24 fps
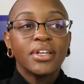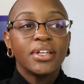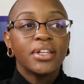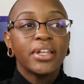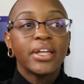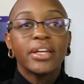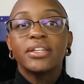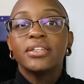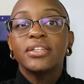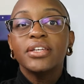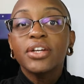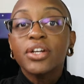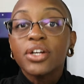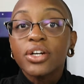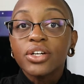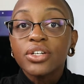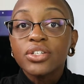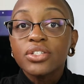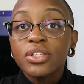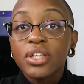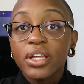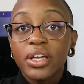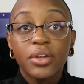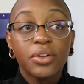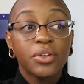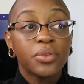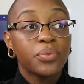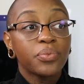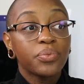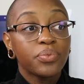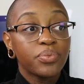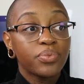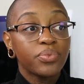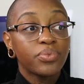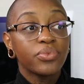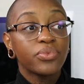Like deers, like
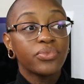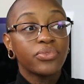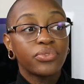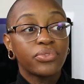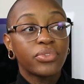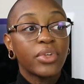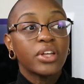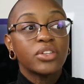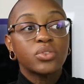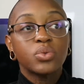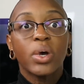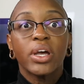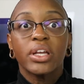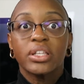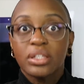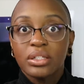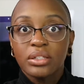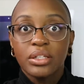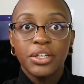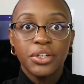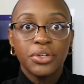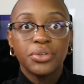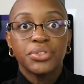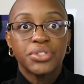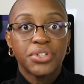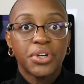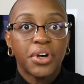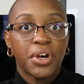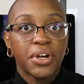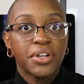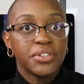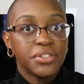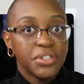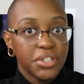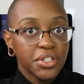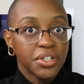that's why it's legal to
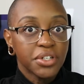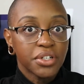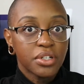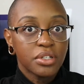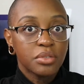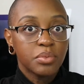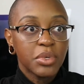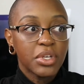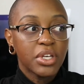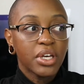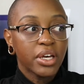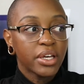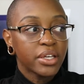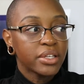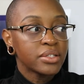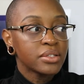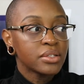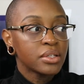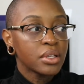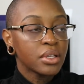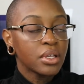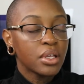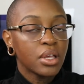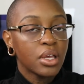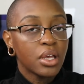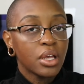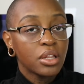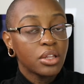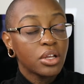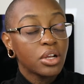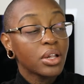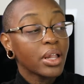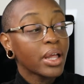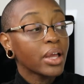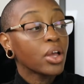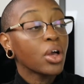hunt deers, because
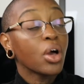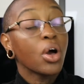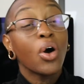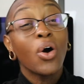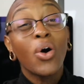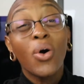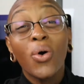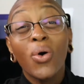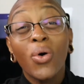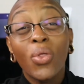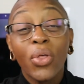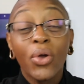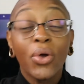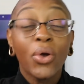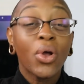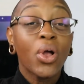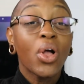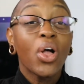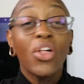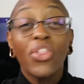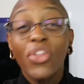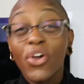they're like, oh, they're